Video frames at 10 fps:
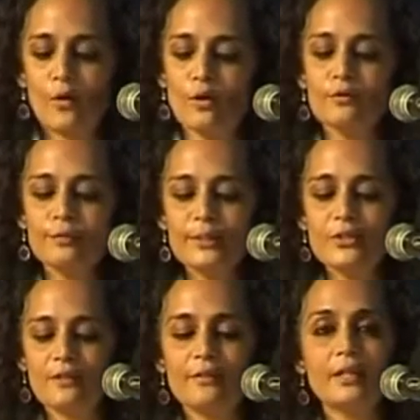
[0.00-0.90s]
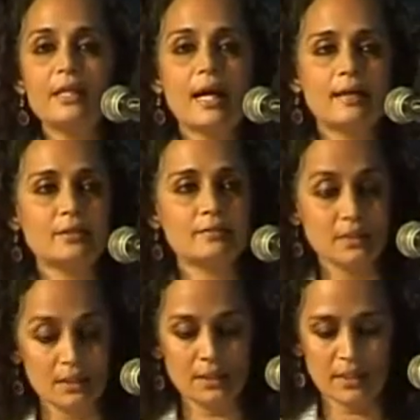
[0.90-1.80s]
all of which are very
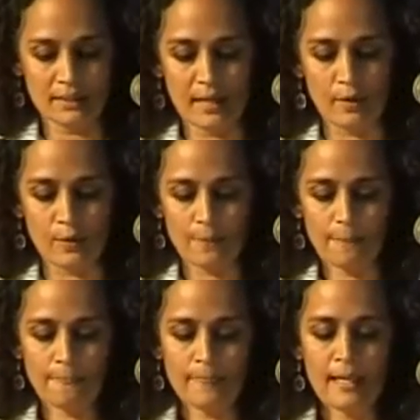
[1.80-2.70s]
active in India now.